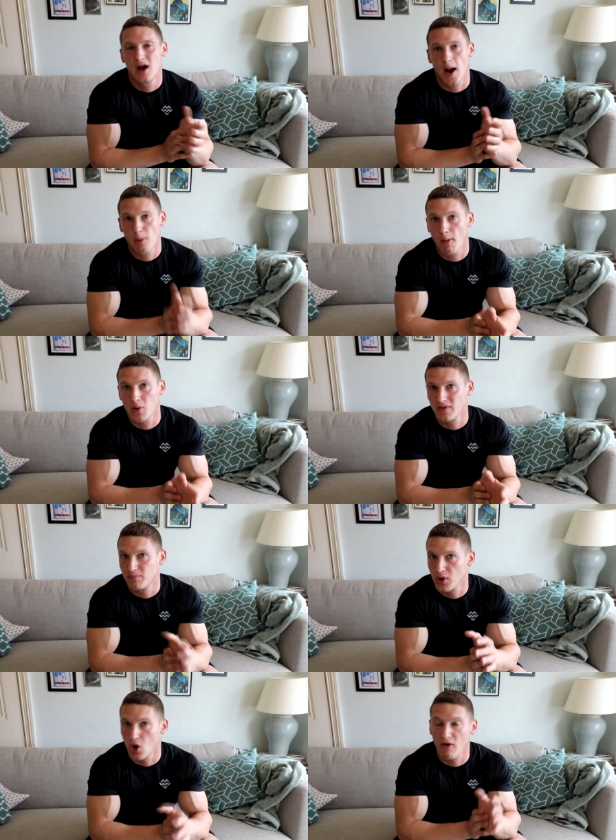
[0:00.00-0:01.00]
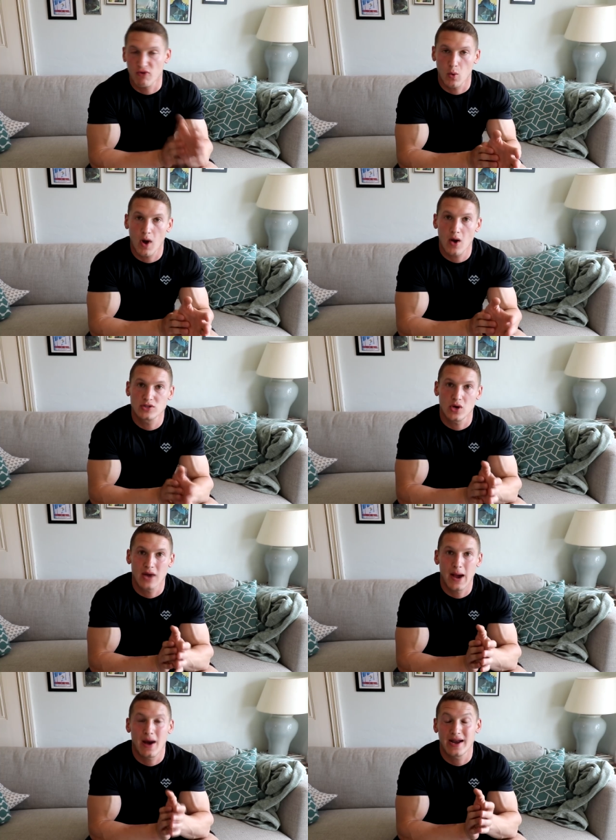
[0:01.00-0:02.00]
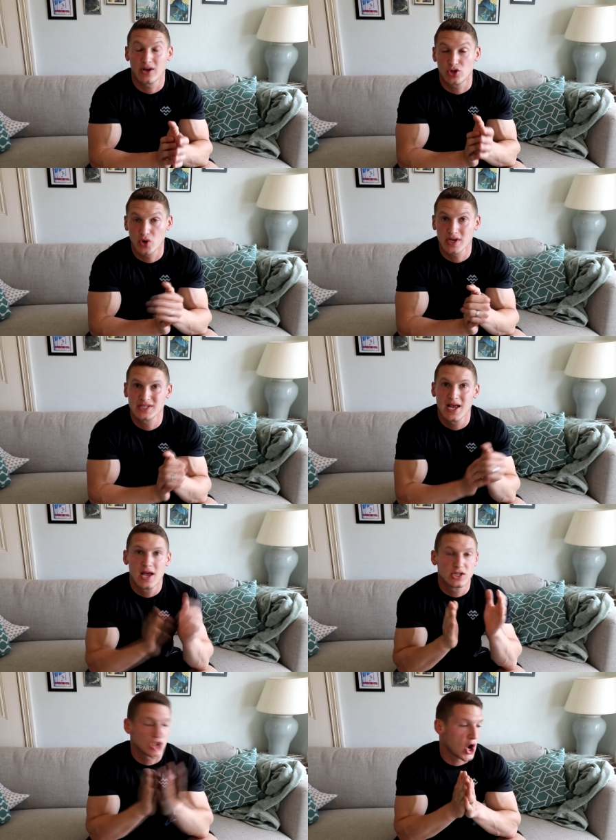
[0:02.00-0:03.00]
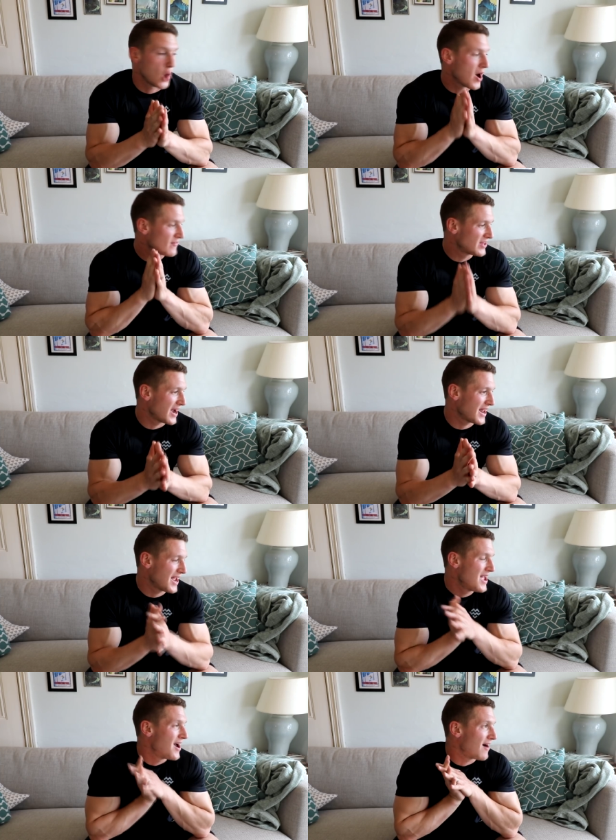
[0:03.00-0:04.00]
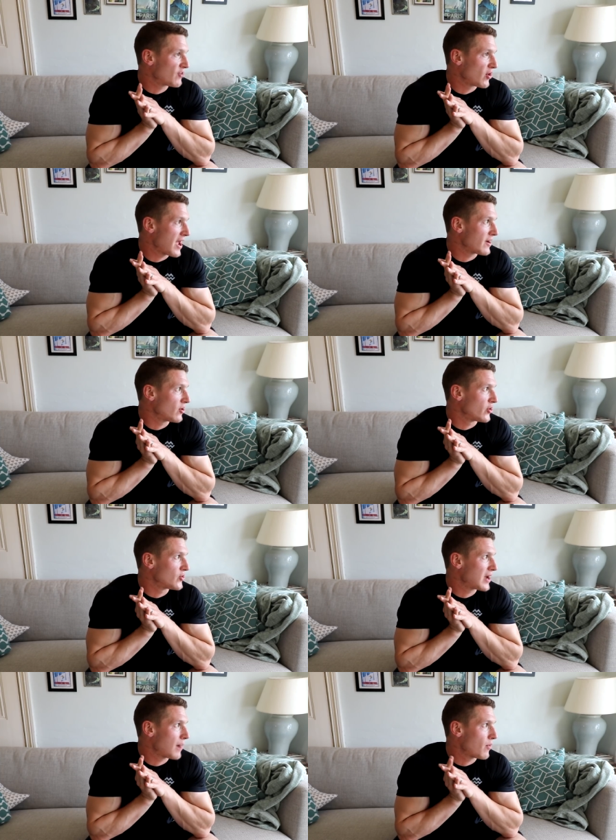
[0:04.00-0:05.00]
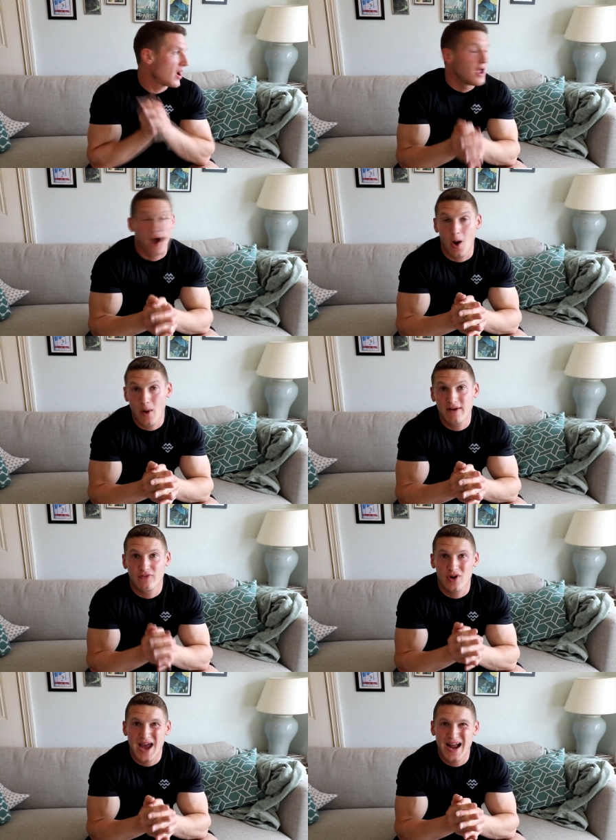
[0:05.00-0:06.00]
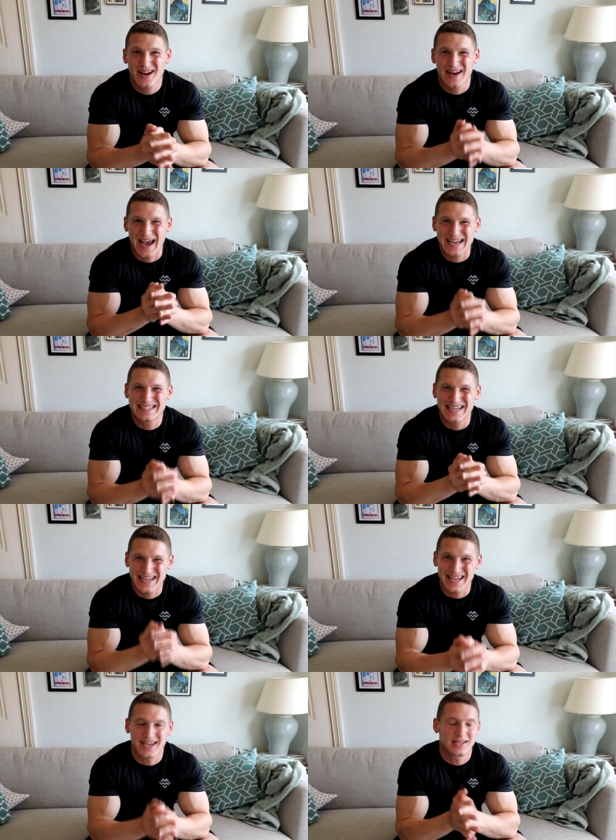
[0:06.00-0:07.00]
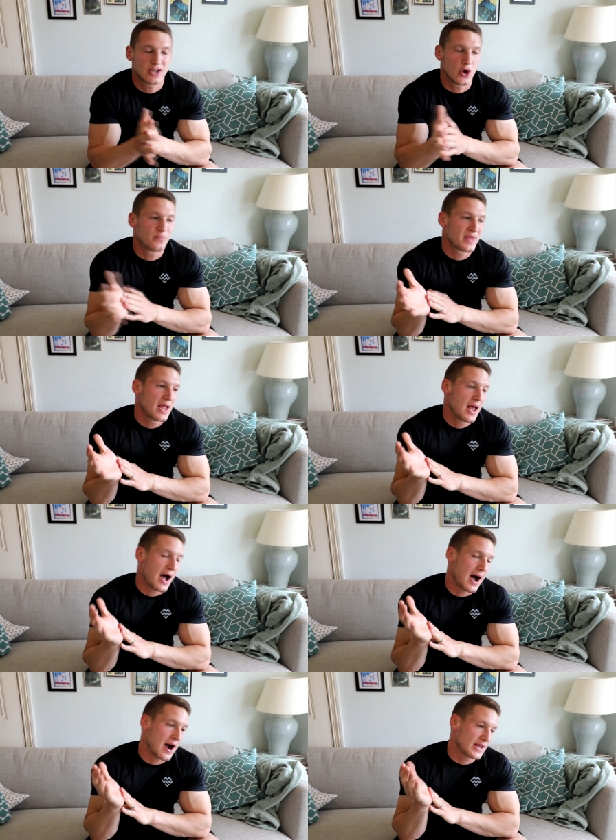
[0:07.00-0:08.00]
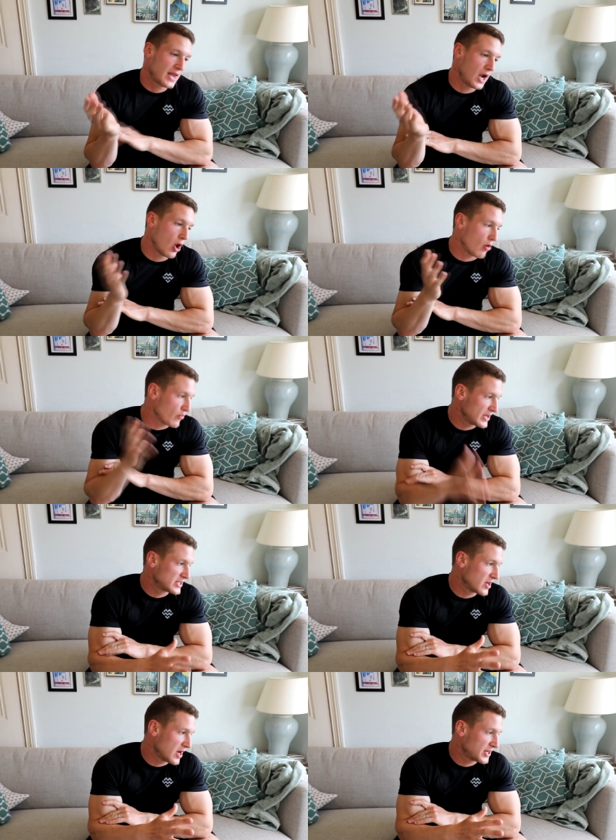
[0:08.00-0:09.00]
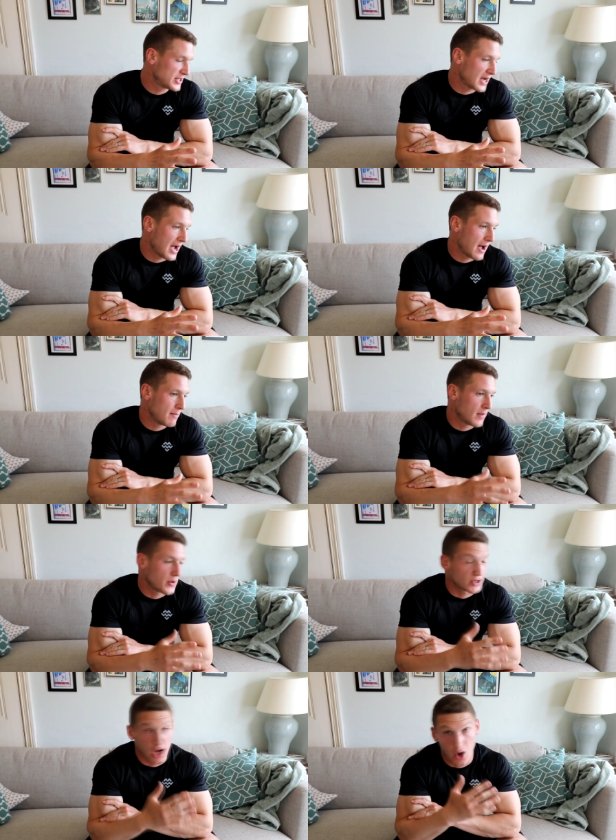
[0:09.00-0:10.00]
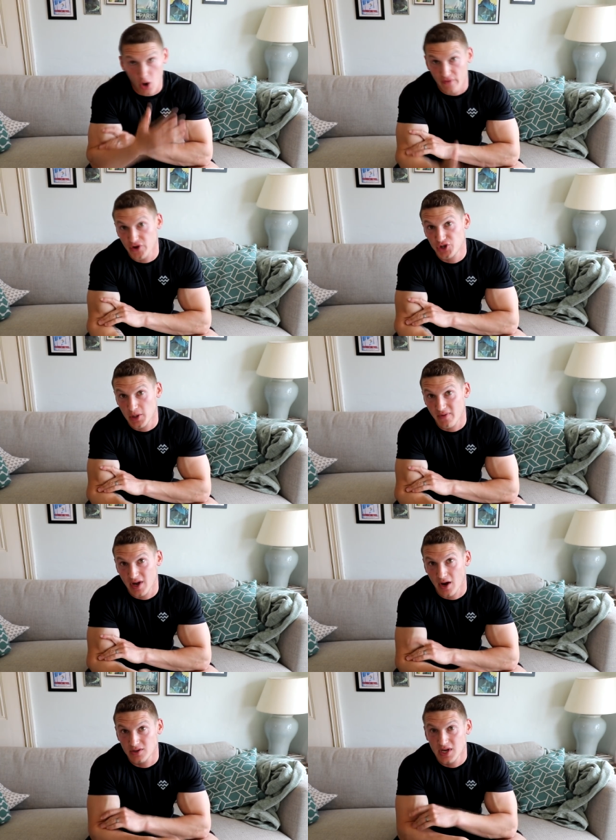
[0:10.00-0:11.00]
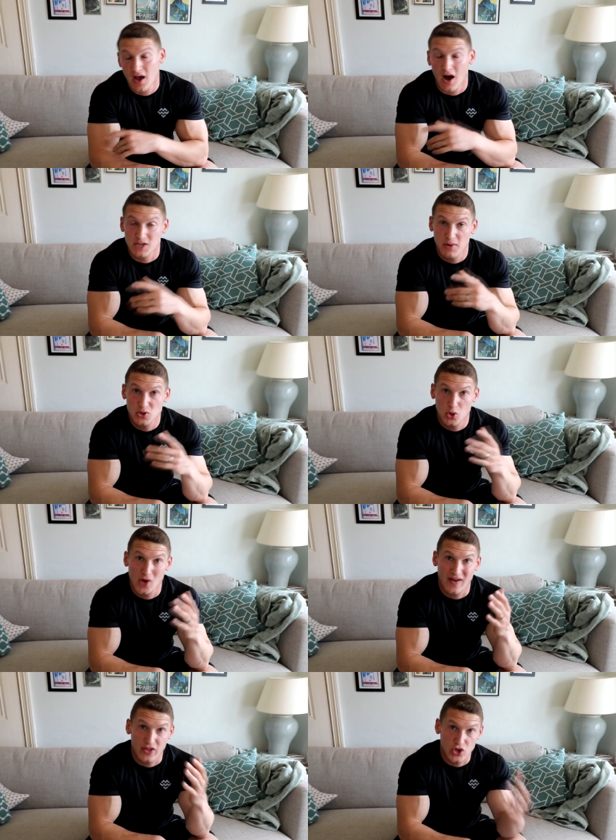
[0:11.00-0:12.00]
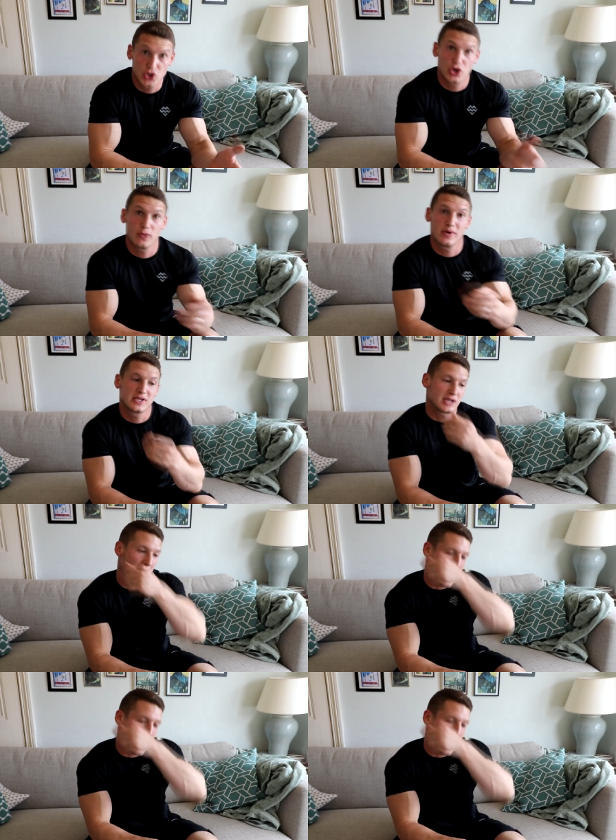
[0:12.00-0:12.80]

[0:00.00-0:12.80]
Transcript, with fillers: I probably would have put it off for a while so now I had no choice so I've done it I've gone out and got a new camera I went for a Canon 80D so uh, I did a lot of research, um, I watched a lot of YouTube videos, I spoke to a lot of other YouTubers,